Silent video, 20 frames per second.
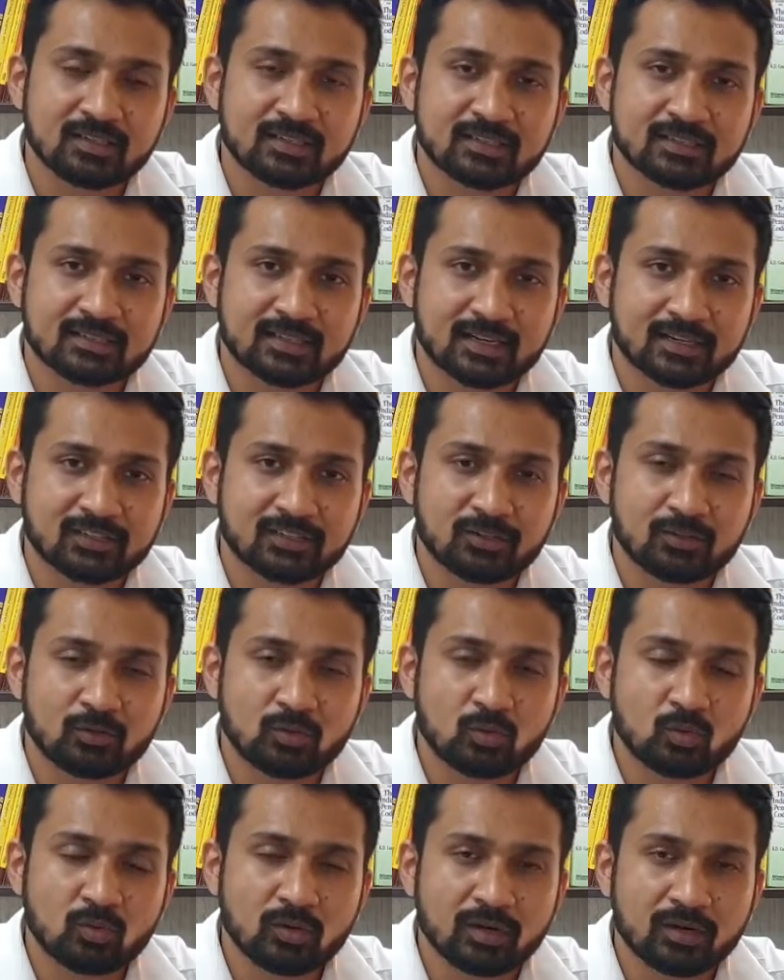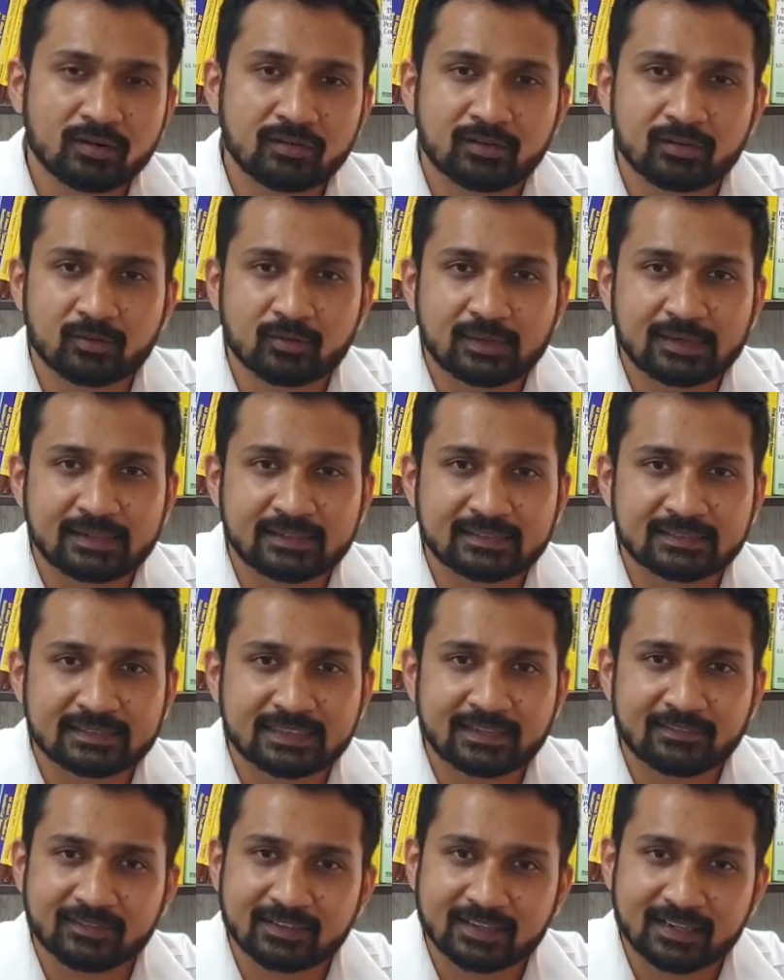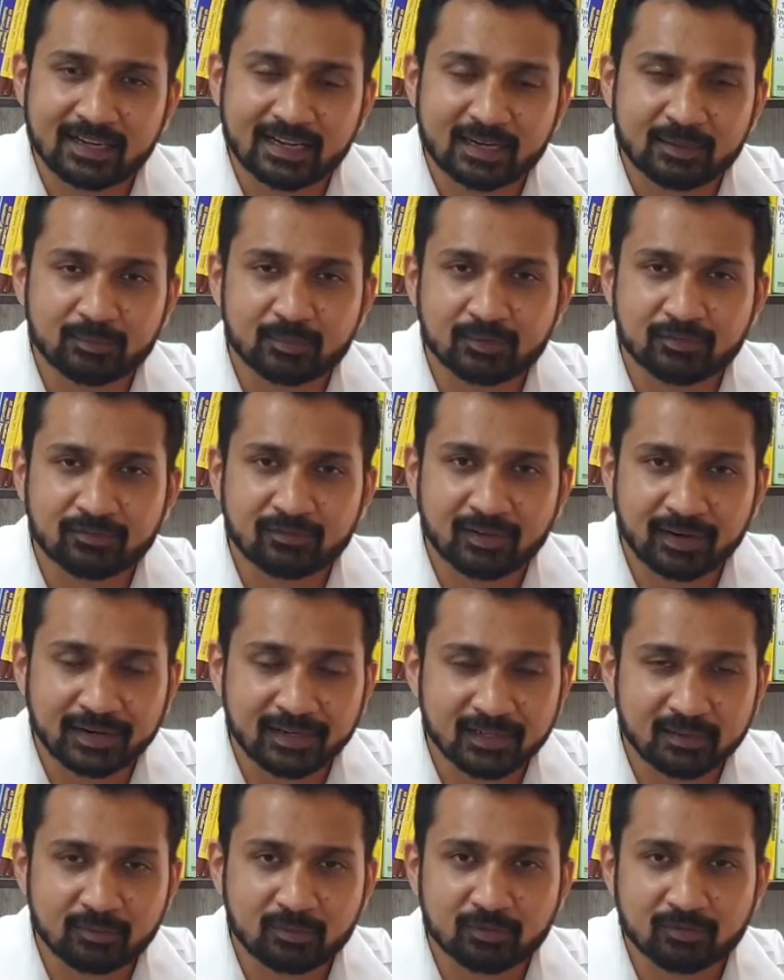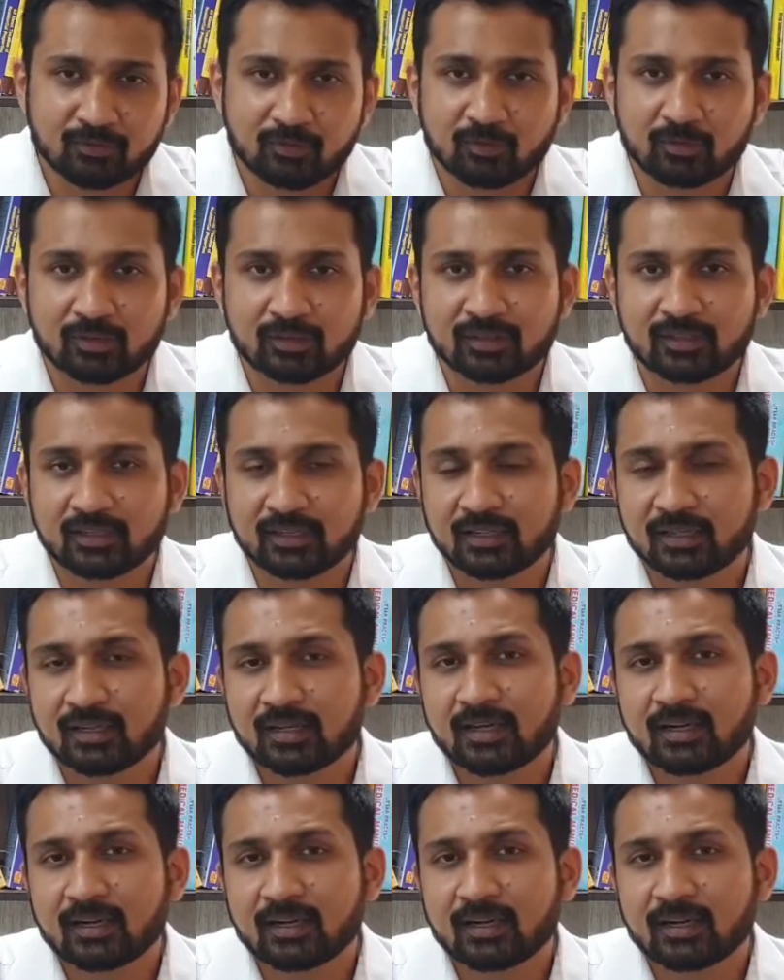section 227 can be filed before the